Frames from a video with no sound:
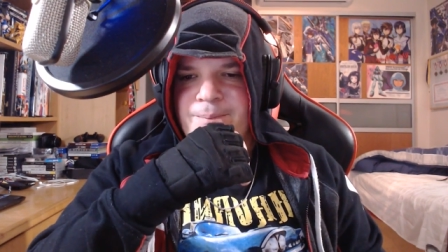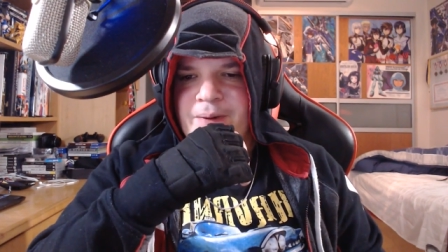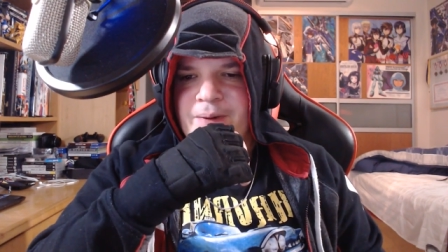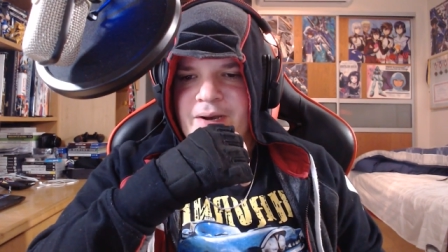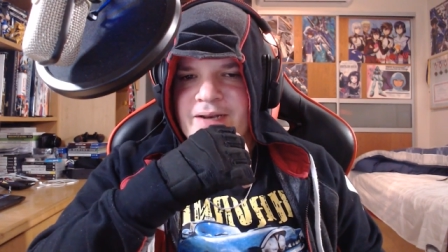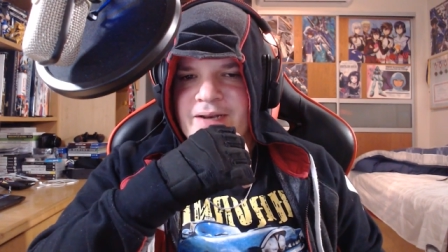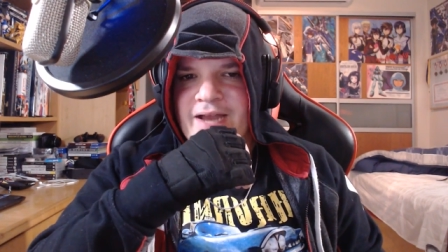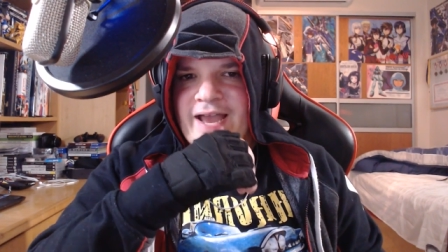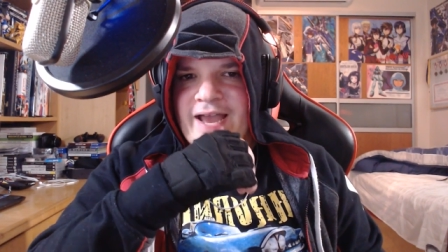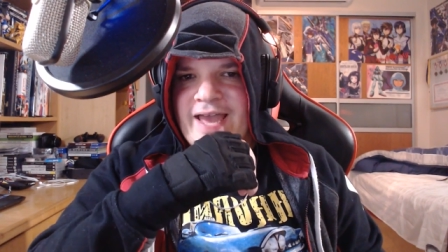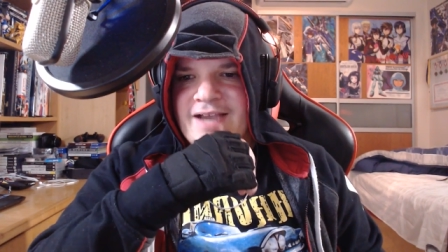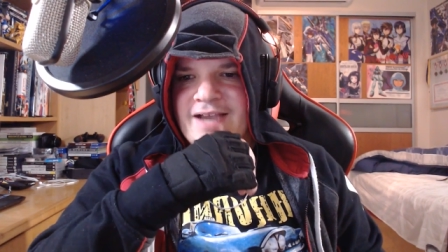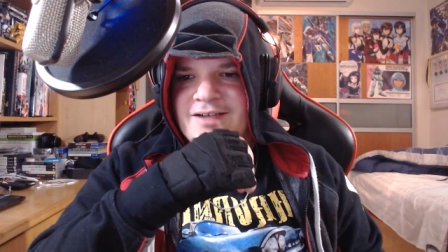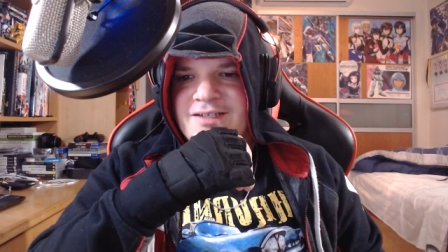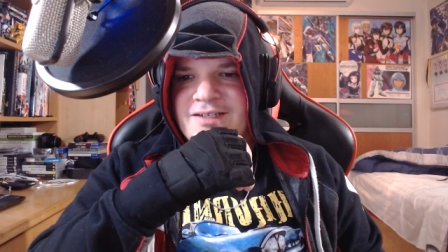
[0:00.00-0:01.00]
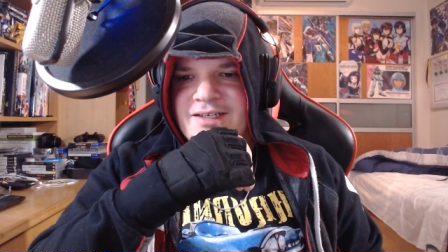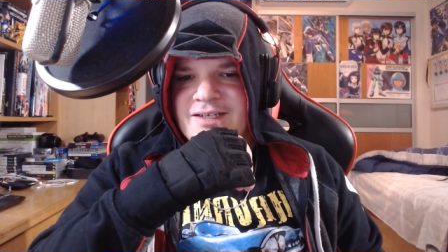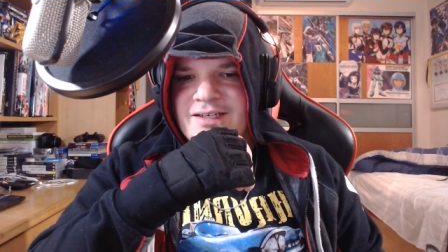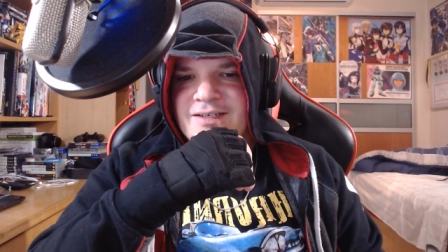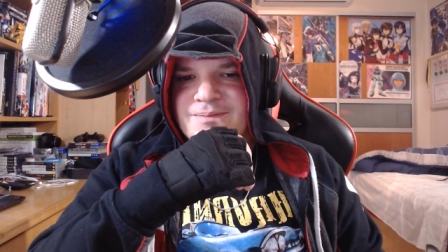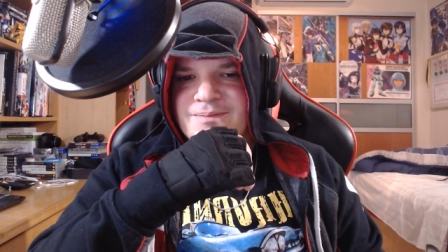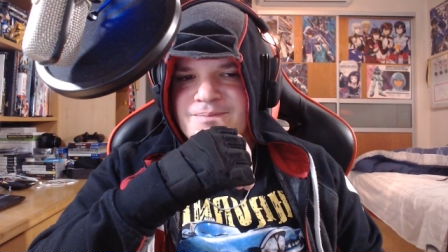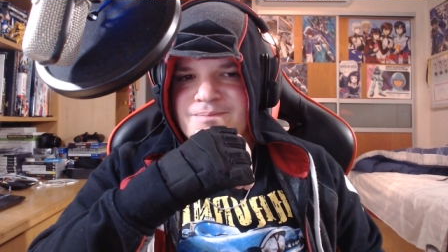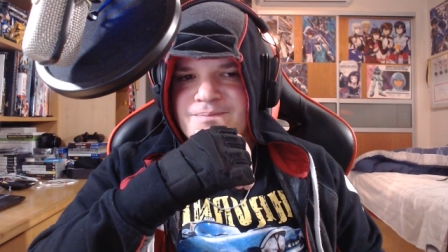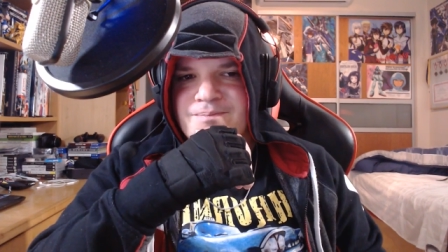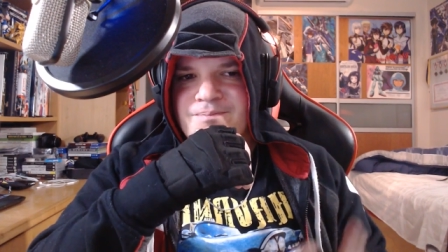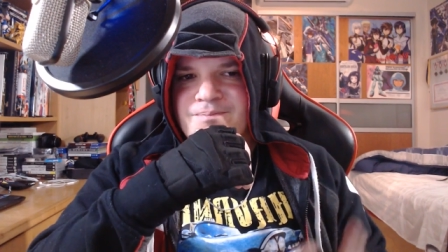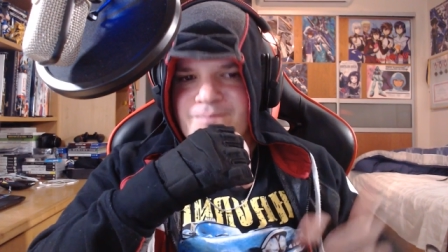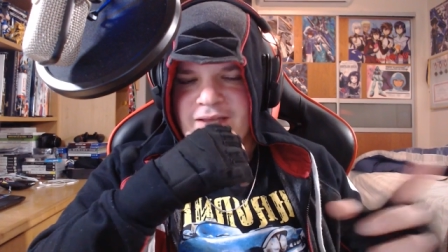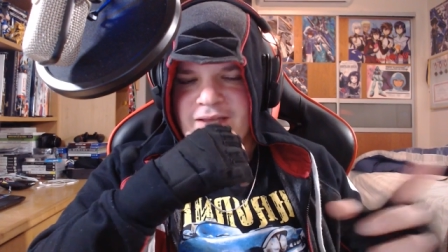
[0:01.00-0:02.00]
but I actually
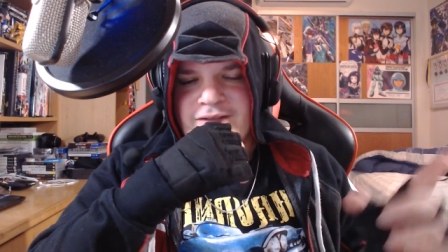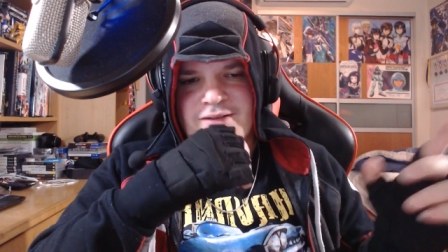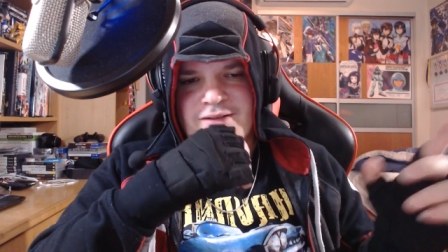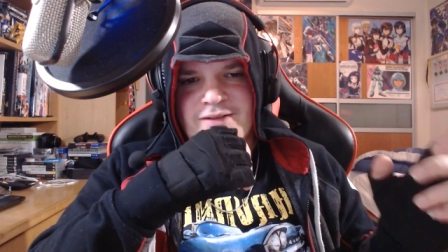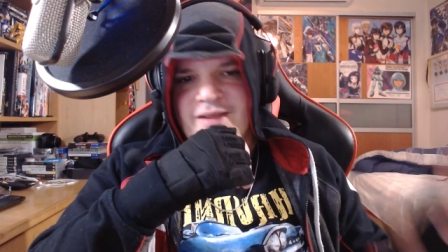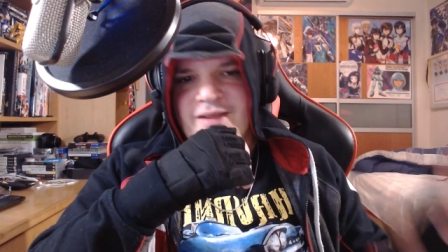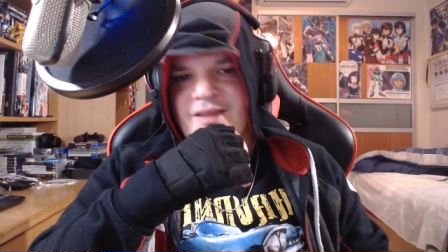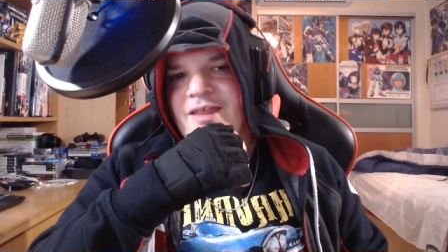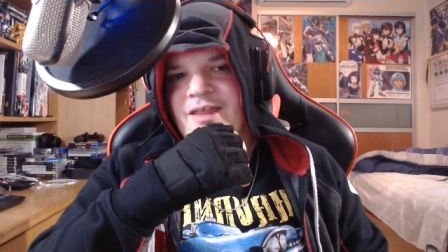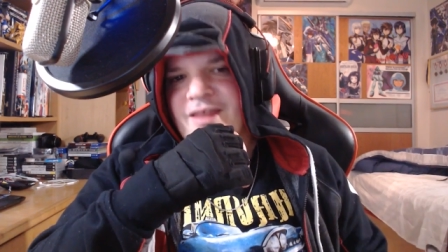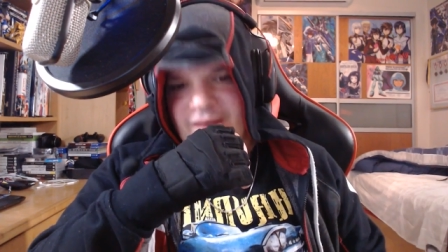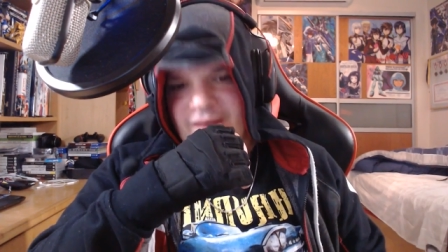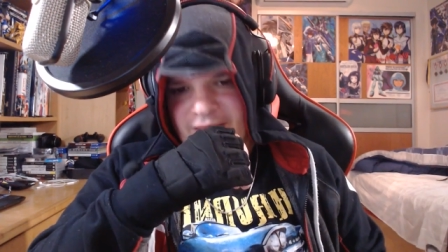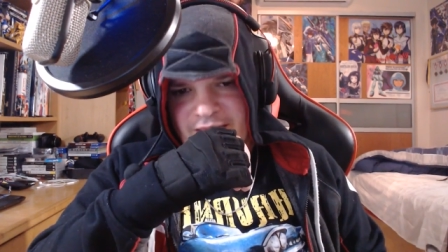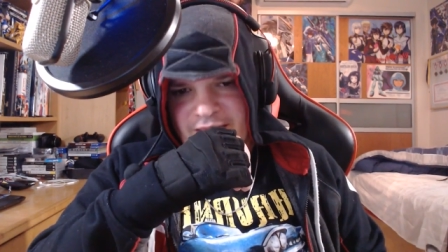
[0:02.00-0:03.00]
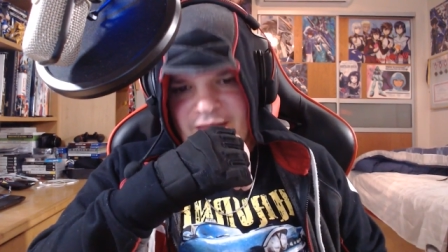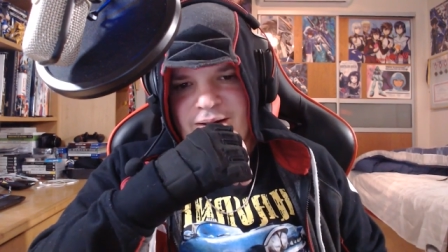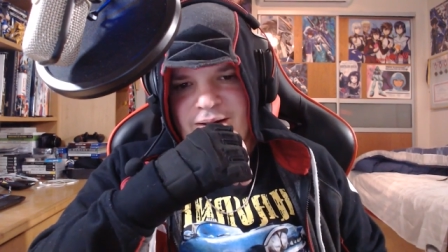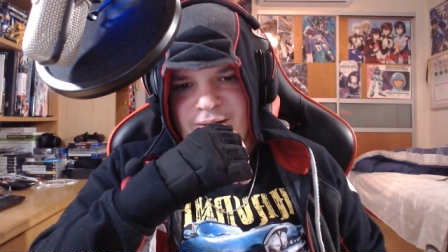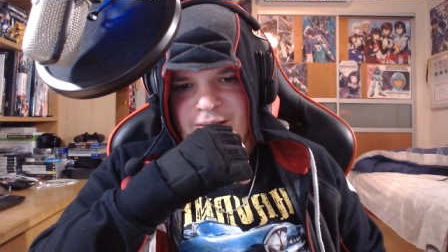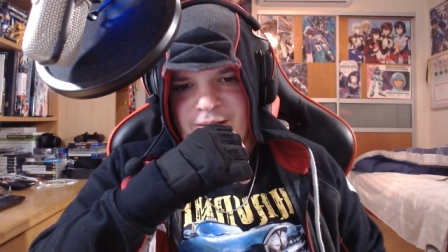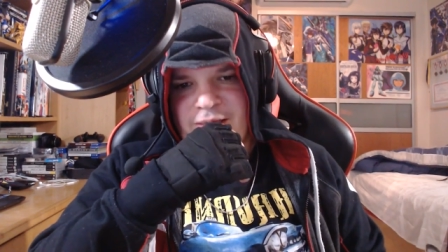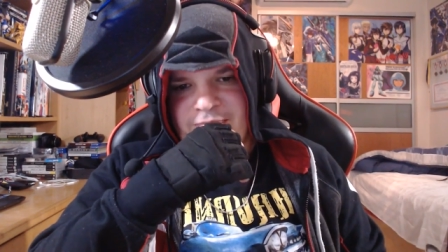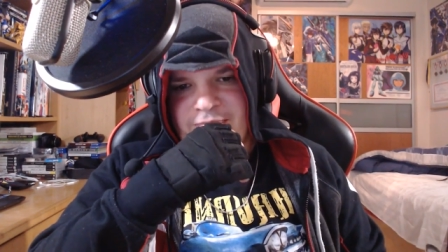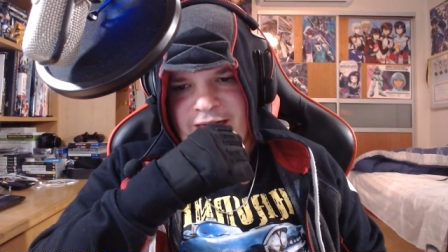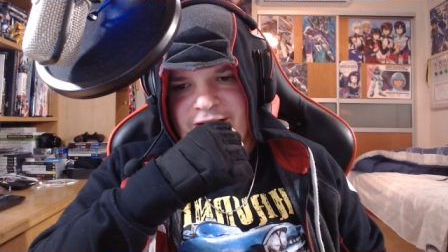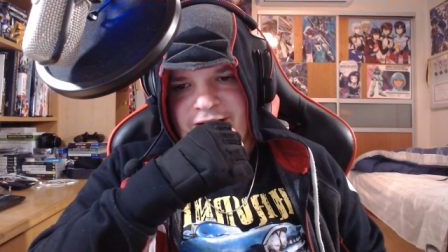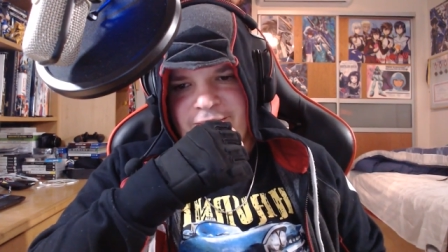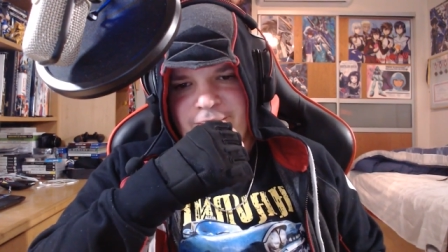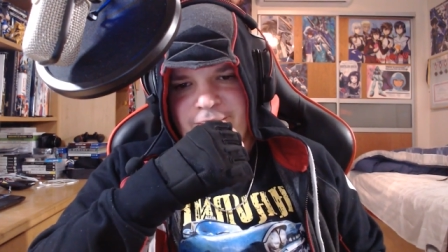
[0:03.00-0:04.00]
missed
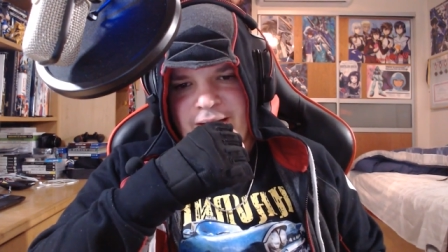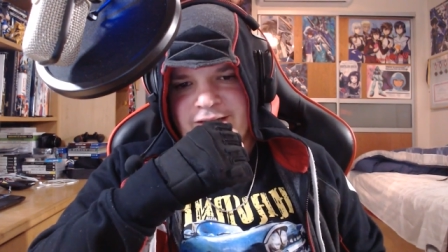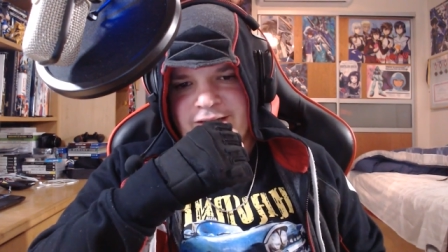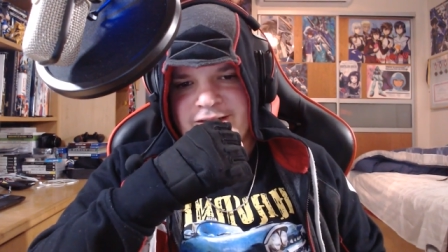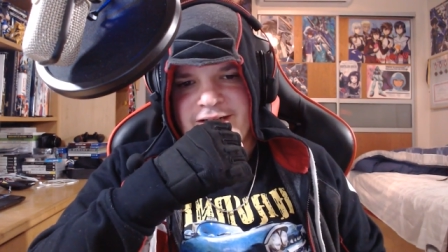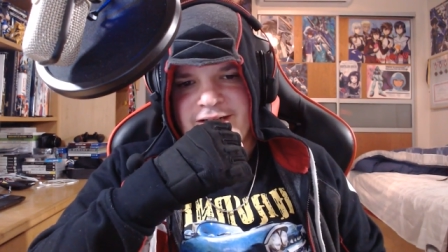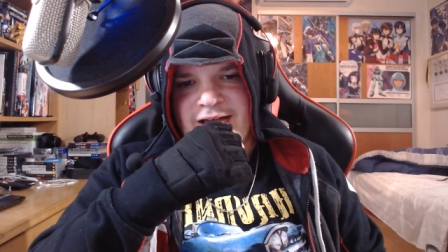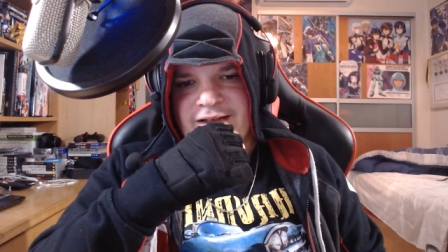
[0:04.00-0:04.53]
that. I actually did not